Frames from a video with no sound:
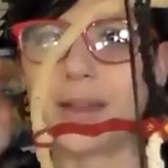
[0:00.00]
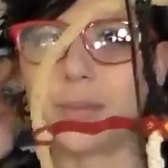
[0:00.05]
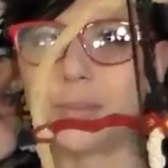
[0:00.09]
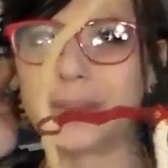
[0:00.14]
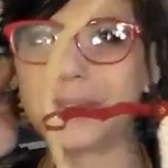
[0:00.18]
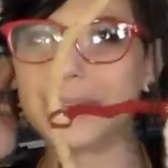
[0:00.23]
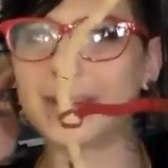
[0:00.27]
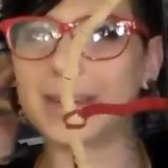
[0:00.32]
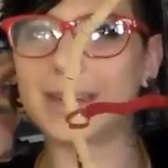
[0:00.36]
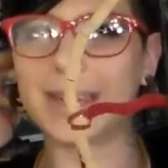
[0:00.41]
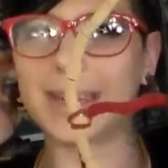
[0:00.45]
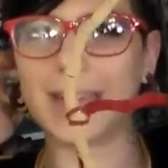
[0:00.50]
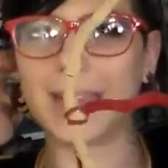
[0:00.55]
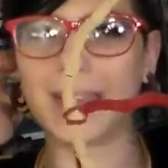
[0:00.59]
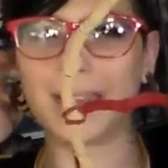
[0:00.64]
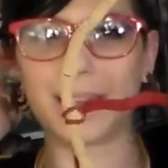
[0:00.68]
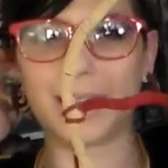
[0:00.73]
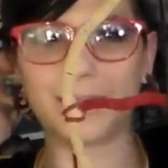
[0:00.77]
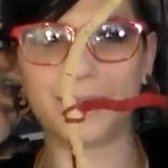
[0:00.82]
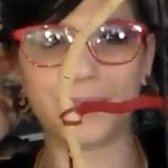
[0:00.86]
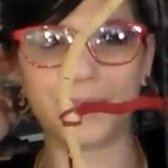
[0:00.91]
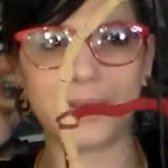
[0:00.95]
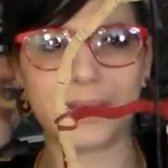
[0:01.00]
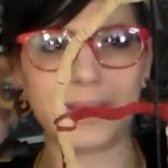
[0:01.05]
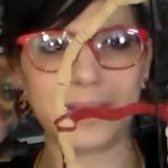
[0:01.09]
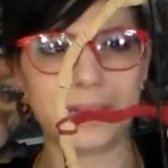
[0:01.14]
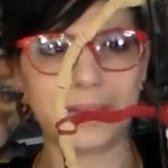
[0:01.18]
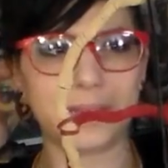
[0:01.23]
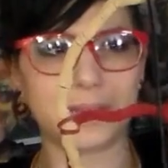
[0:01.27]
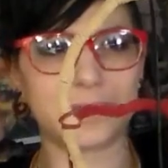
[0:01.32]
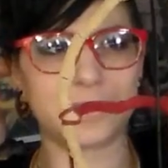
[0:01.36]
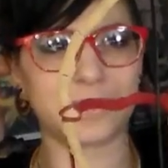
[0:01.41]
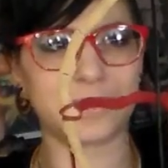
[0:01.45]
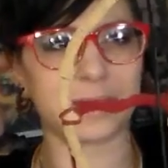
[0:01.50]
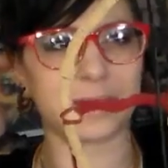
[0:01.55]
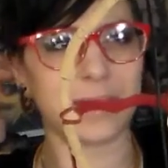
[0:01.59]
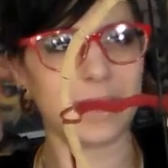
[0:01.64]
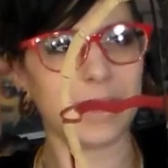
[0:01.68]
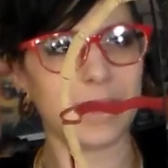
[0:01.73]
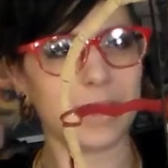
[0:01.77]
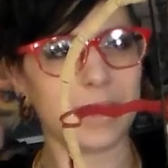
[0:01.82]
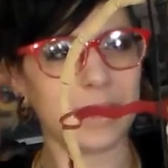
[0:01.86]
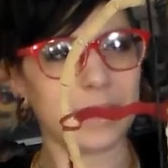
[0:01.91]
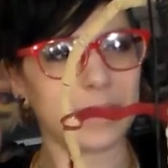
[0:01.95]
I mean, I feel like this,
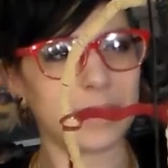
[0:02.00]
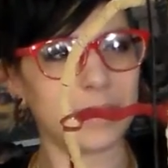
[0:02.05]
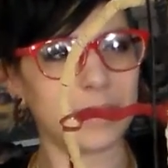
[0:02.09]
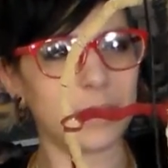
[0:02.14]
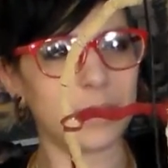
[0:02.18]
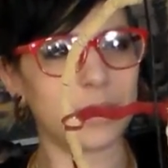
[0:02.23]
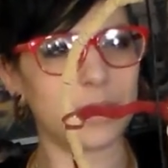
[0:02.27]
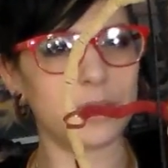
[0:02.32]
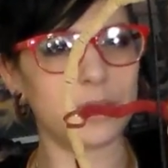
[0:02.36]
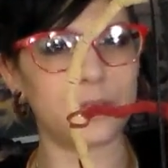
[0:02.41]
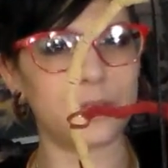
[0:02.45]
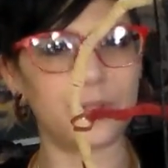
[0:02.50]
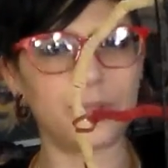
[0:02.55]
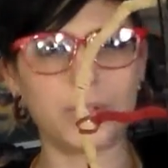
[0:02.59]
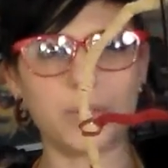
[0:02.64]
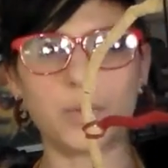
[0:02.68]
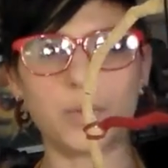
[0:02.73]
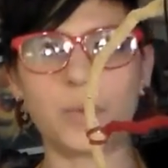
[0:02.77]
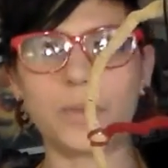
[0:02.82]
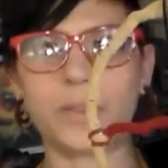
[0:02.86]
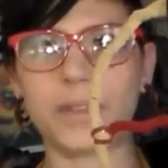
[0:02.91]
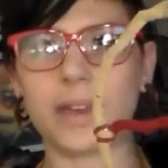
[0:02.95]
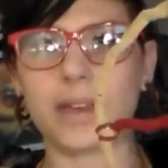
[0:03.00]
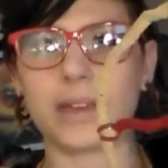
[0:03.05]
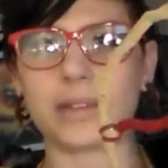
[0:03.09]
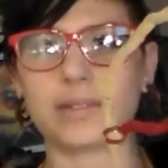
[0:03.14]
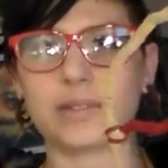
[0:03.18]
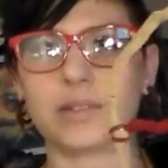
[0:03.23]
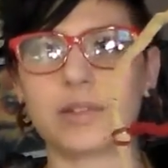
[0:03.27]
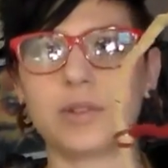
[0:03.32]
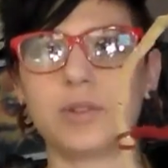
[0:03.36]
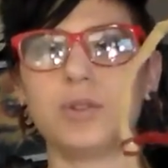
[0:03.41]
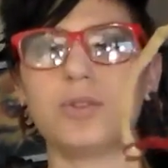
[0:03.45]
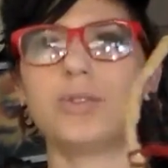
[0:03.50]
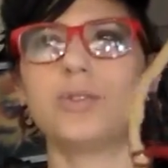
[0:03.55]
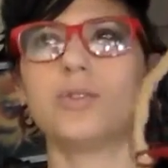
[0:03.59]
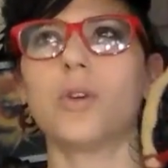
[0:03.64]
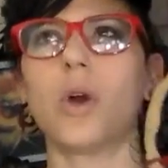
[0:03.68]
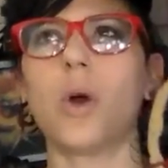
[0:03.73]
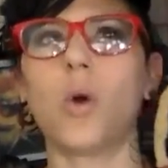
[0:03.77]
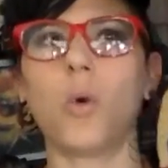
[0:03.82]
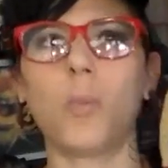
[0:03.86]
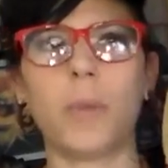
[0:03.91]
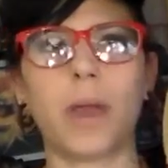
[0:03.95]
you could do this in
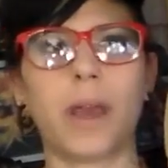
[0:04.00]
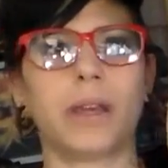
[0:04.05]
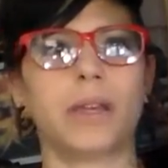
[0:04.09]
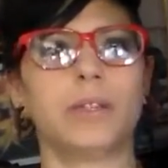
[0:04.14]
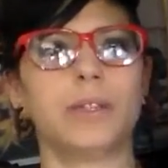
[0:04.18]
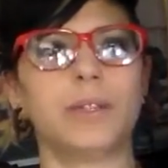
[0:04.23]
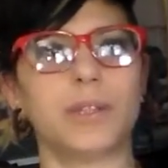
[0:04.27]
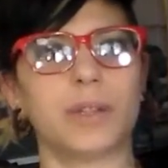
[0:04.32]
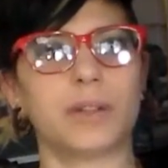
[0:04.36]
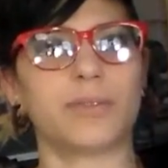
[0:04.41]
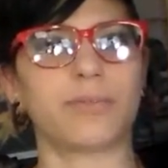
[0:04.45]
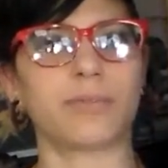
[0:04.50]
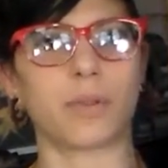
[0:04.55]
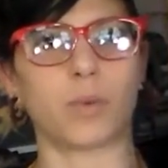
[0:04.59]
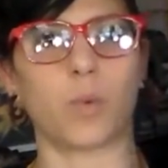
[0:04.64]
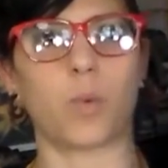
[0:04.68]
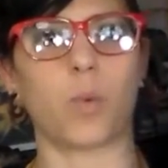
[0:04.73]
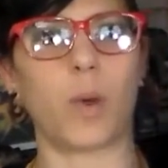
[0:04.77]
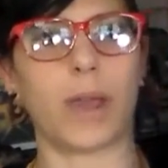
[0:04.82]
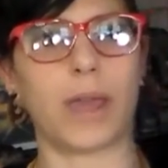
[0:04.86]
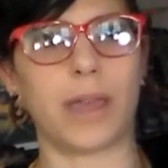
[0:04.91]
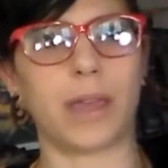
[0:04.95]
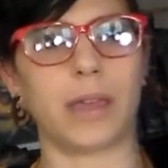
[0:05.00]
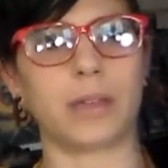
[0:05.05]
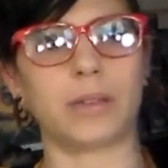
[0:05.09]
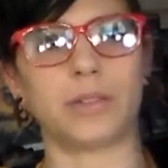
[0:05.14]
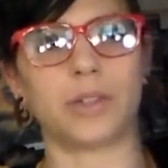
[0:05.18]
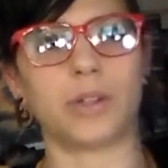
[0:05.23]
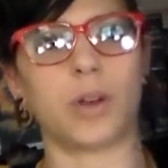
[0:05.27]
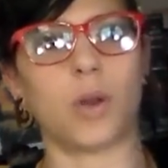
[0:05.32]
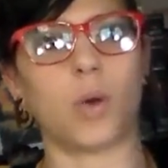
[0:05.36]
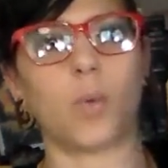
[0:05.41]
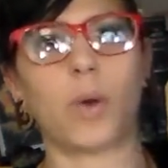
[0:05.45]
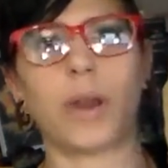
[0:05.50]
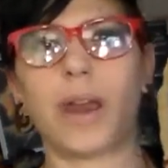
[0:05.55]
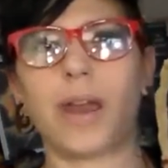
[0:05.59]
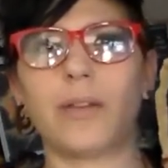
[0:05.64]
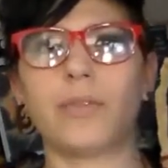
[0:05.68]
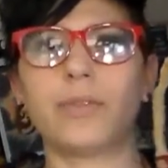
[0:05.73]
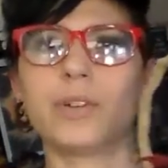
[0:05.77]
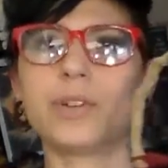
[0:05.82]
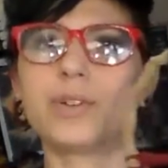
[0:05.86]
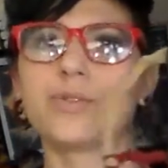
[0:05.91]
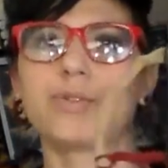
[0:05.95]
so many different ways, you know,
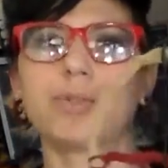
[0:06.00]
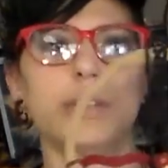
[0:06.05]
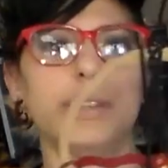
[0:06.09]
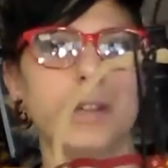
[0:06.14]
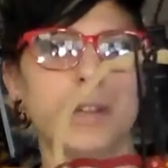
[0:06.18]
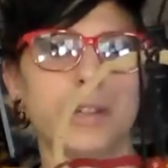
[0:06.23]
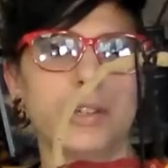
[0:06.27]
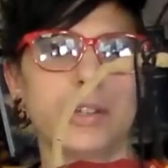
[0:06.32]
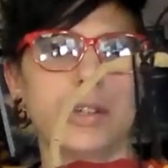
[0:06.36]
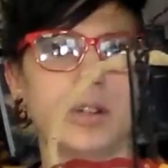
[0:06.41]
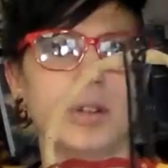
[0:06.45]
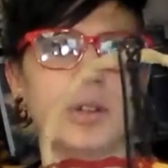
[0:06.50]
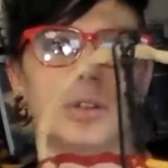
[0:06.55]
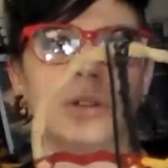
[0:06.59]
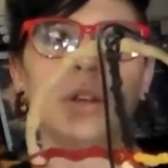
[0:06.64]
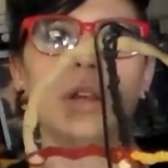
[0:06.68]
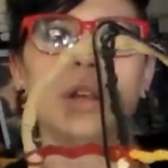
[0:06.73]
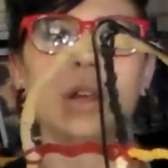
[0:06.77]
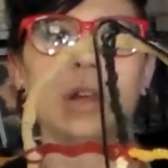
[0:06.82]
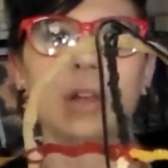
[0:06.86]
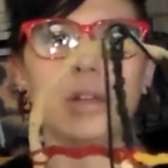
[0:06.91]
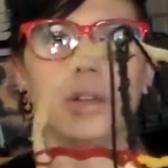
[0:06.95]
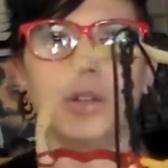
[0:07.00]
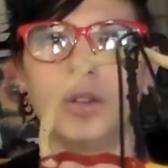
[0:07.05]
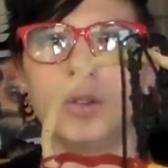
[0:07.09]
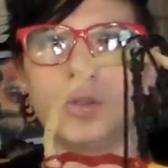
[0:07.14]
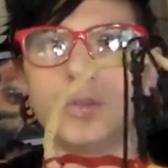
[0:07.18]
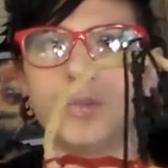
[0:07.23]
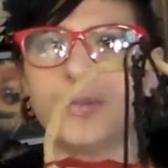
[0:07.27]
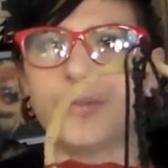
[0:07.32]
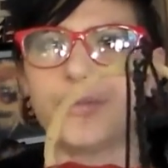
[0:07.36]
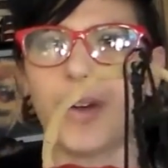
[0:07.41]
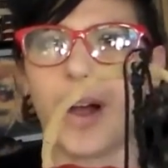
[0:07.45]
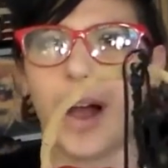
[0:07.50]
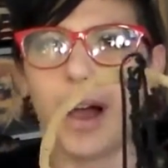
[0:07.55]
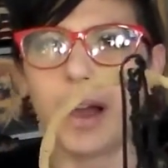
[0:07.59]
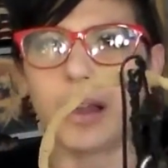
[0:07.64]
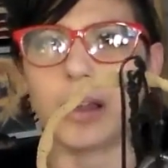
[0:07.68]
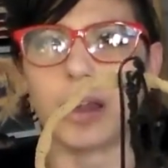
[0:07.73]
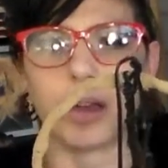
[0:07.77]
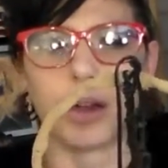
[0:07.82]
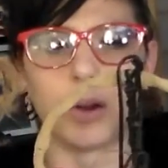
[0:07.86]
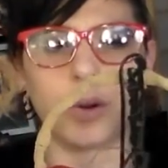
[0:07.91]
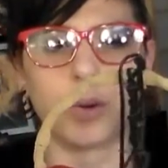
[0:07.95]
whatever tradition you
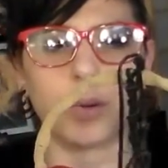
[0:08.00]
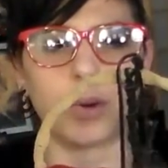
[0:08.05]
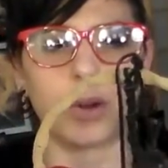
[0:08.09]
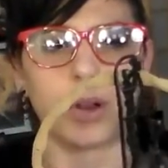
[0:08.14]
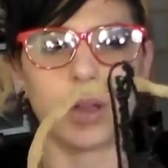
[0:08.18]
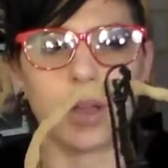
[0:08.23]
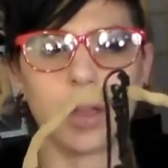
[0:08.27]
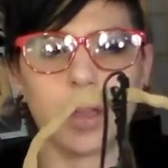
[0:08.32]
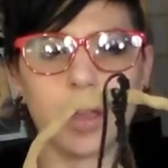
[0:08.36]
follow.